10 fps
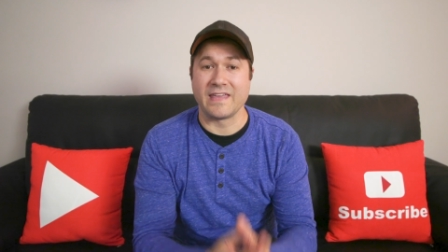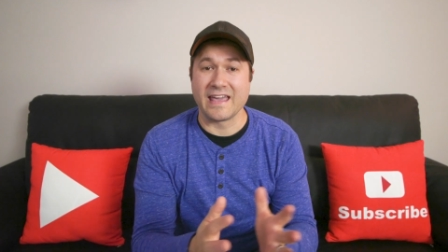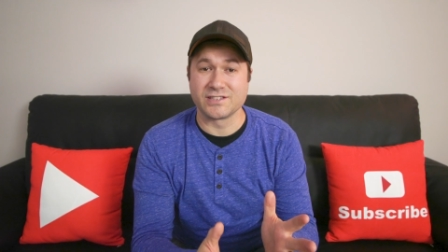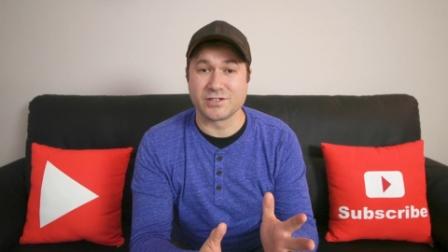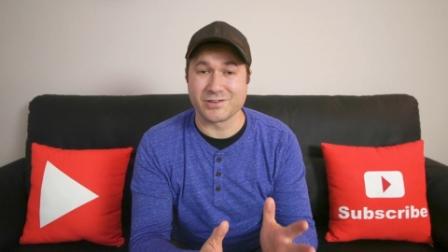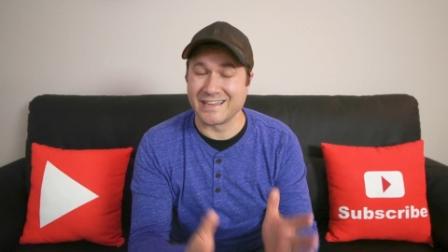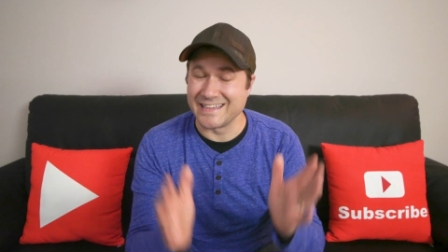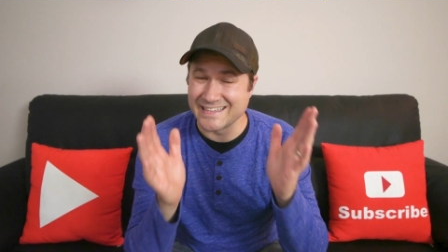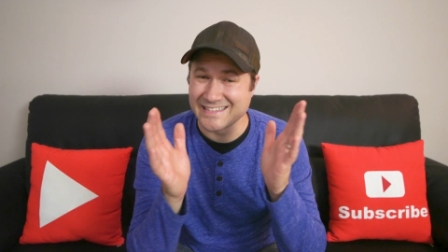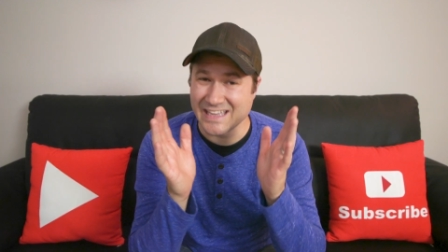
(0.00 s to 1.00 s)
And the answer
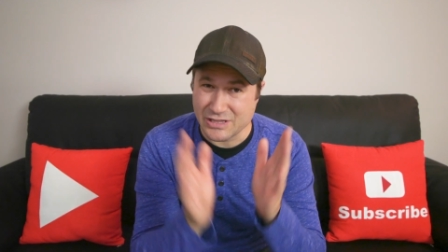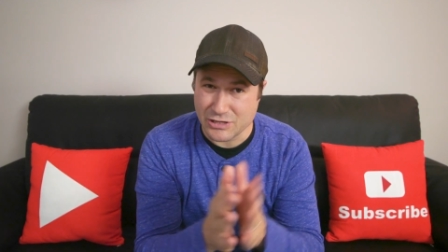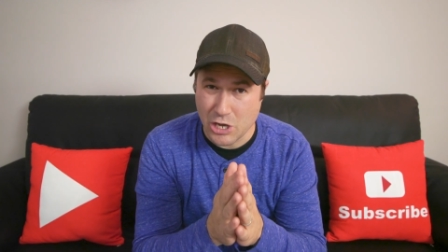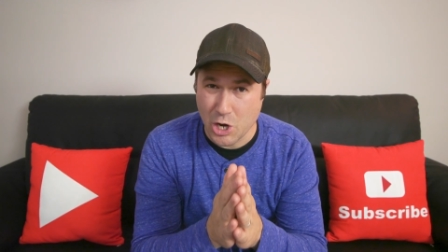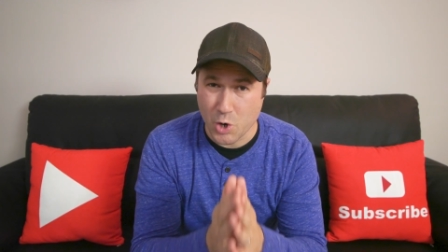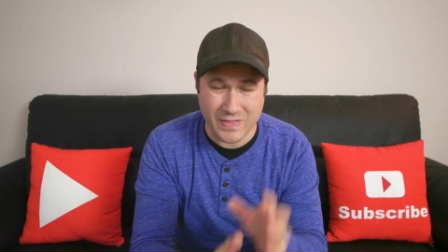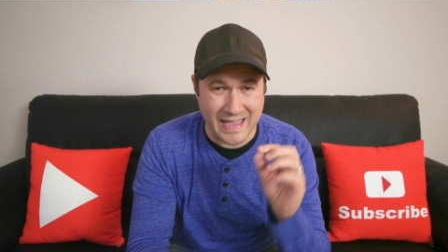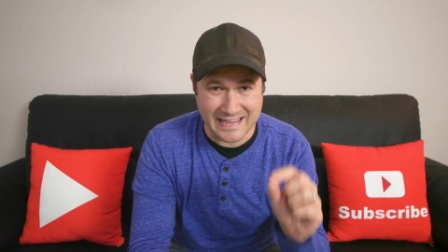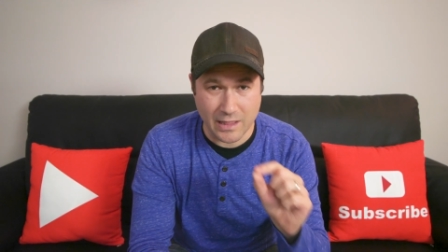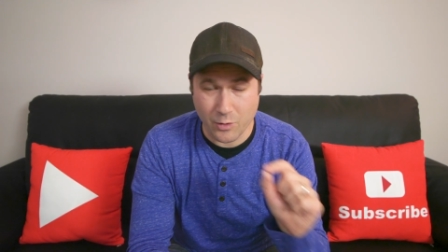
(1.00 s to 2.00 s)
is no.
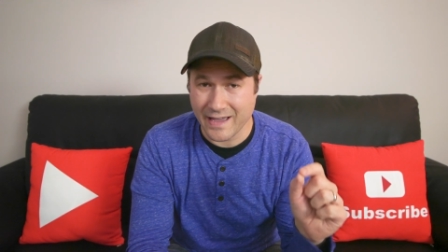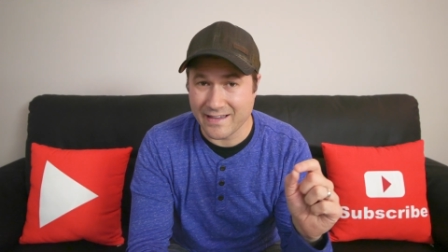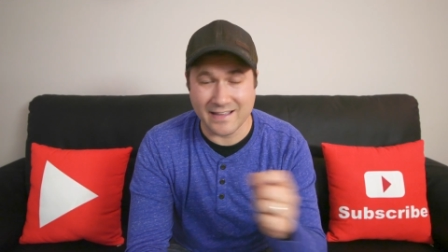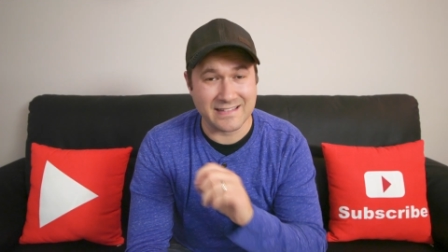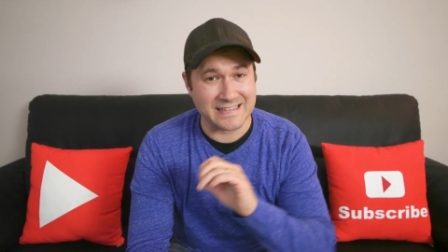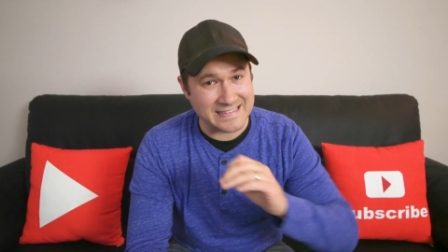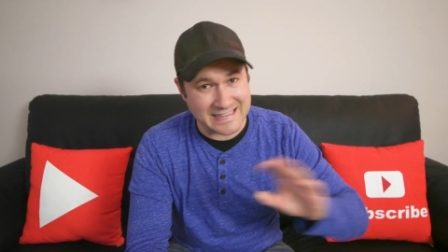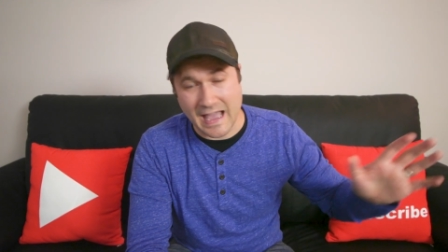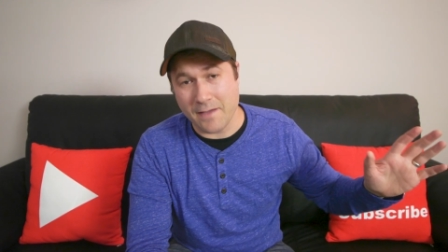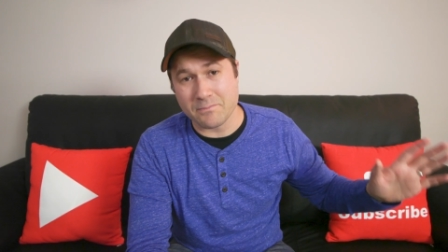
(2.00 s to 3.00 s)
That yellow icon does
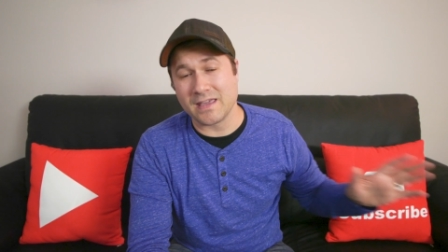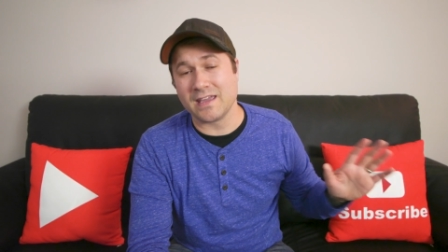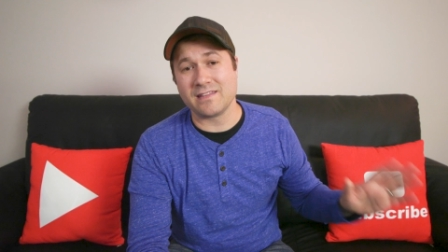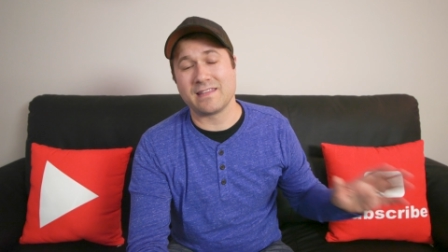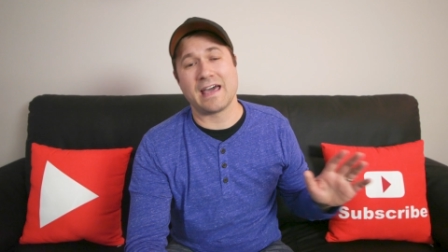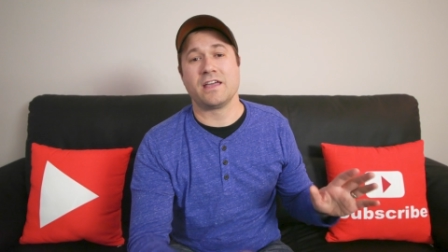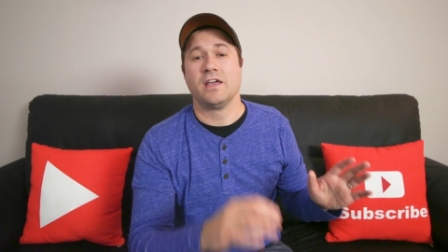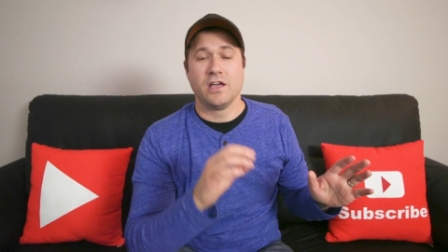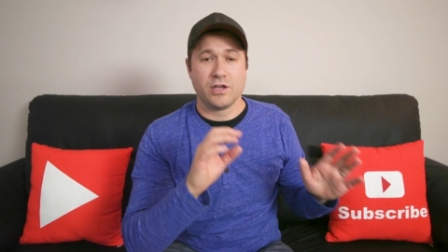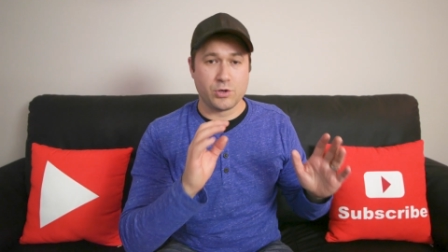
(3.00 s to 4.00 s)
not mean that
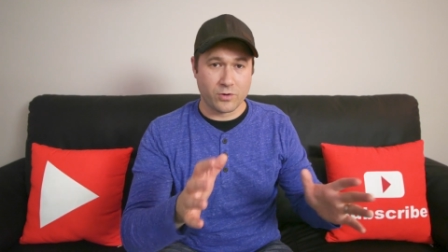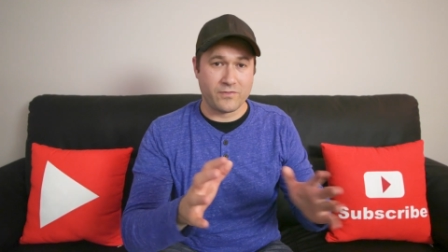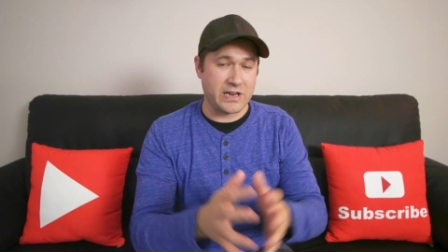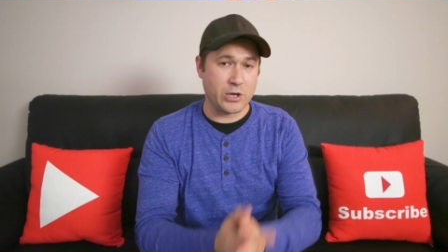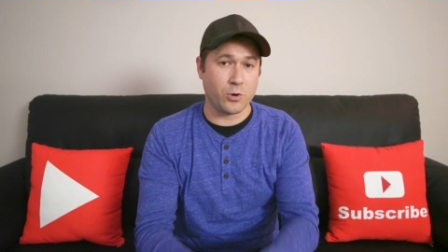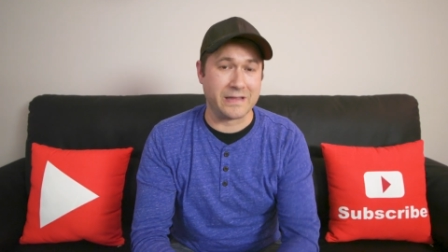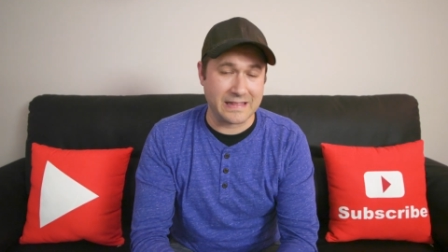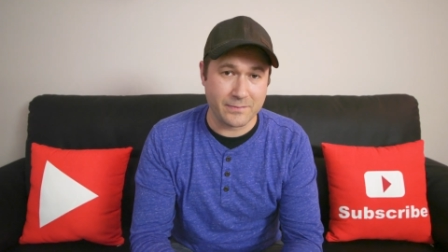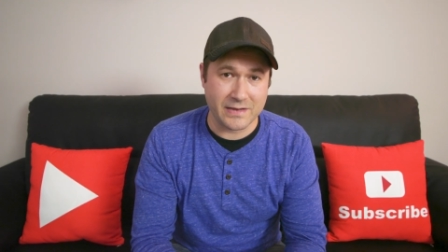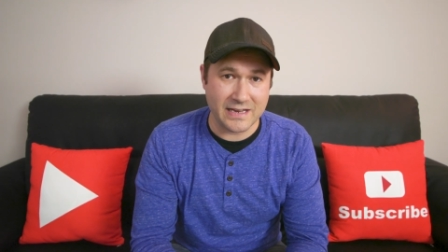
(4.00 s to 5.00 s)
your video will be
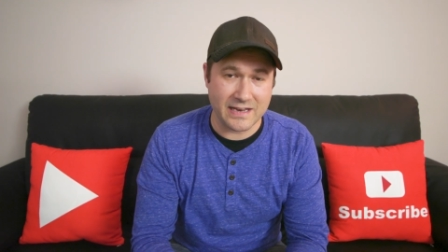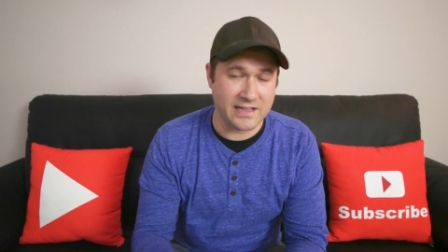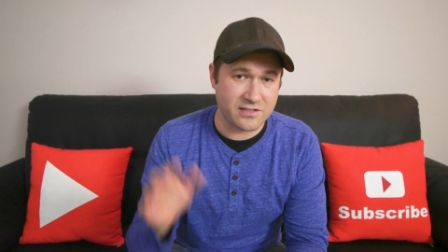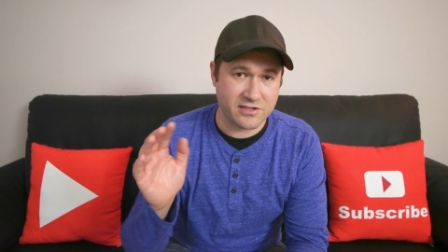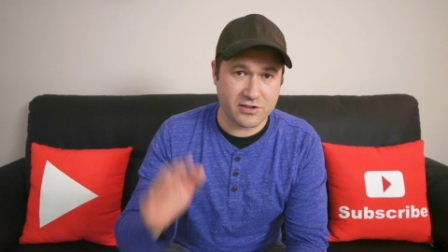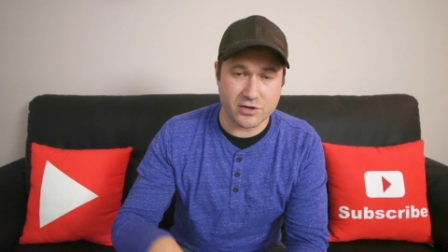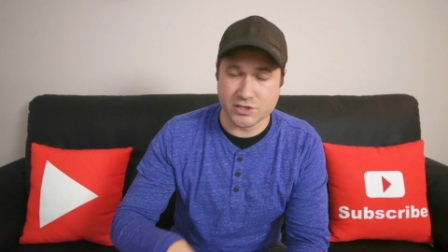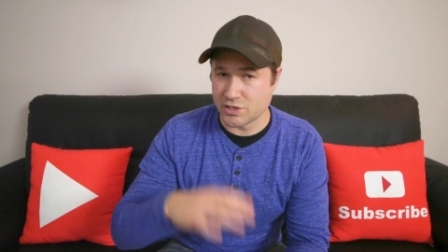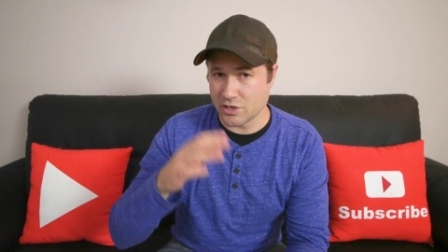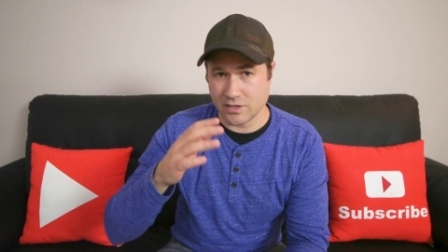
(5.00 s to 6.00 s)
limited in
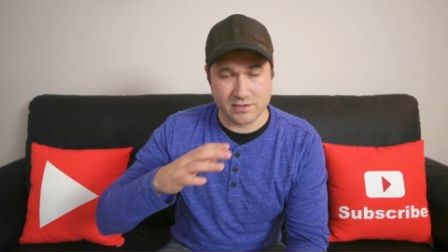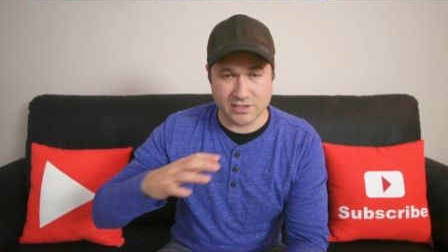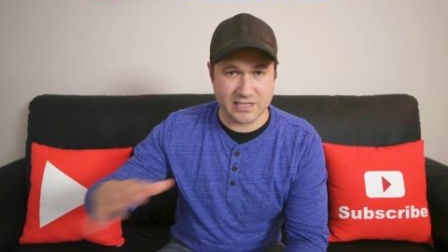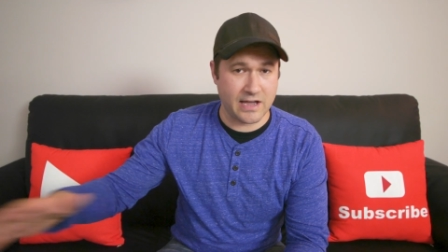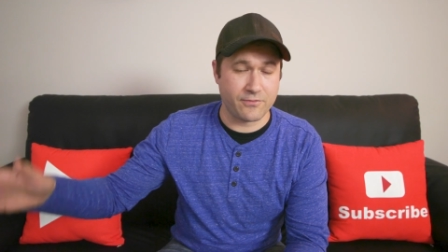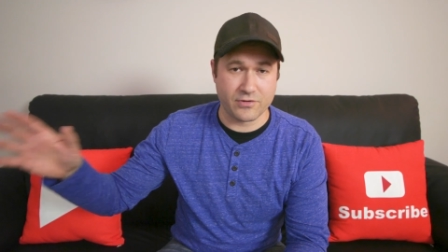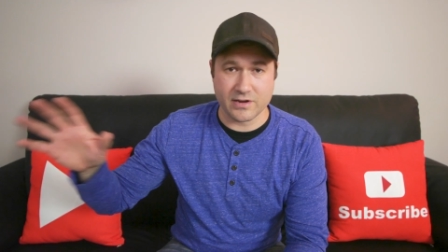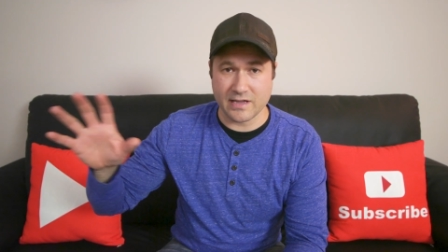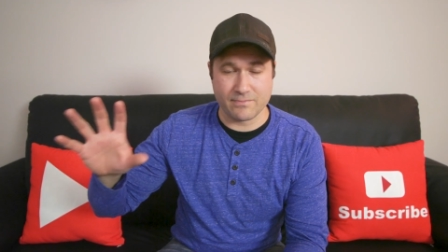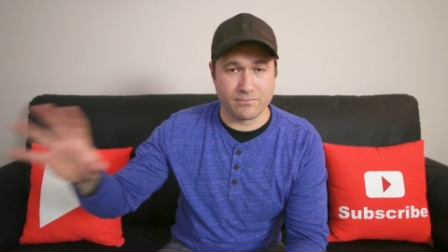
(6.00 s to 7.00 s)
search and
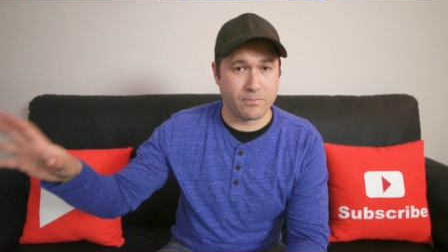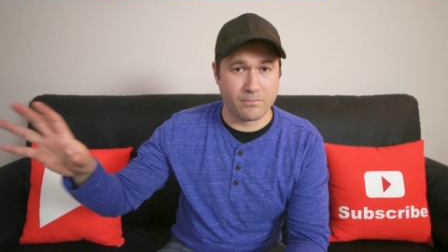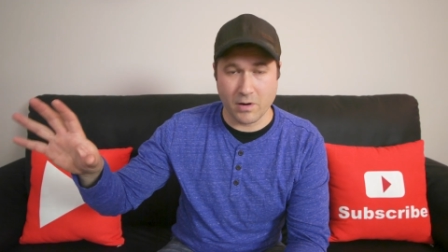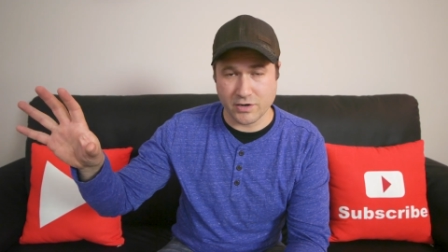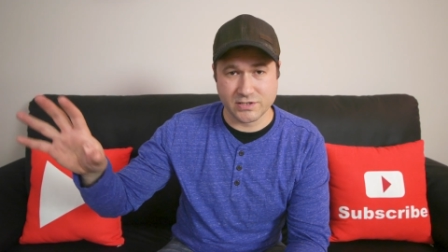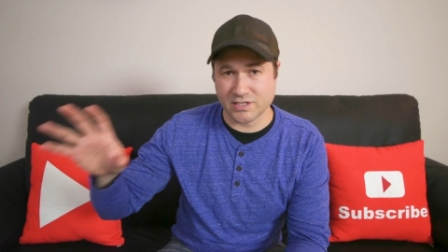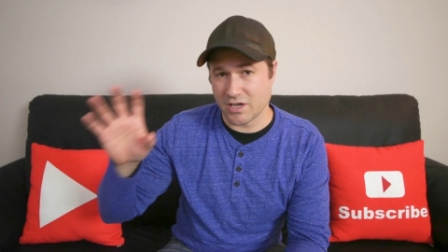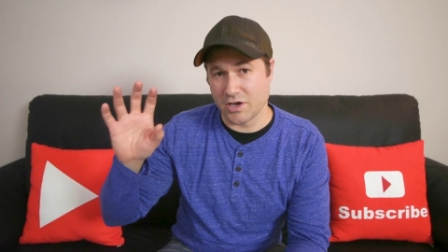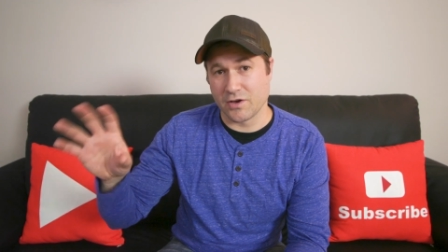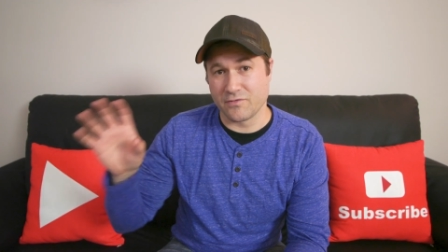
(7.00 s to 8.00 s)
discovery parts
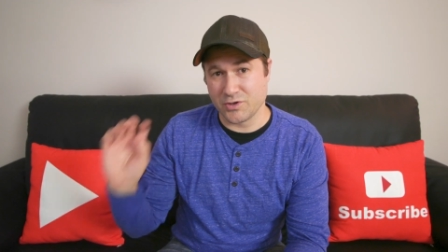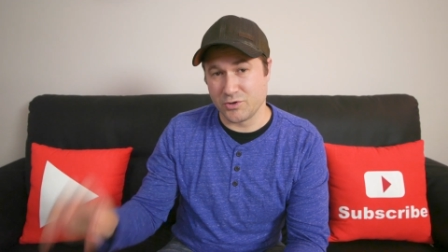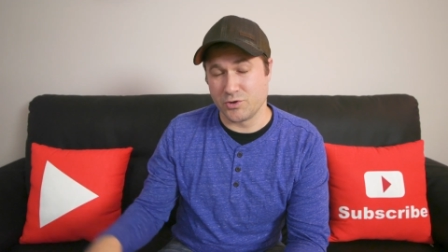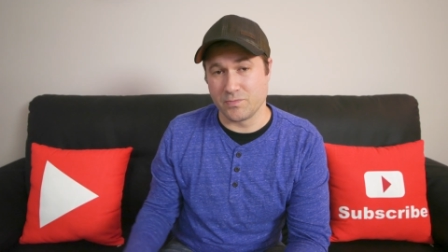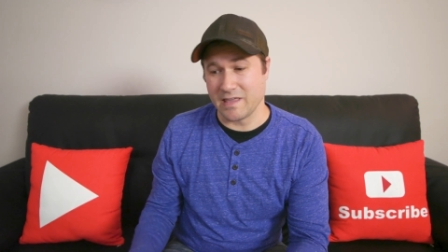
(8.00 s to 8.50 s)
of YouTube.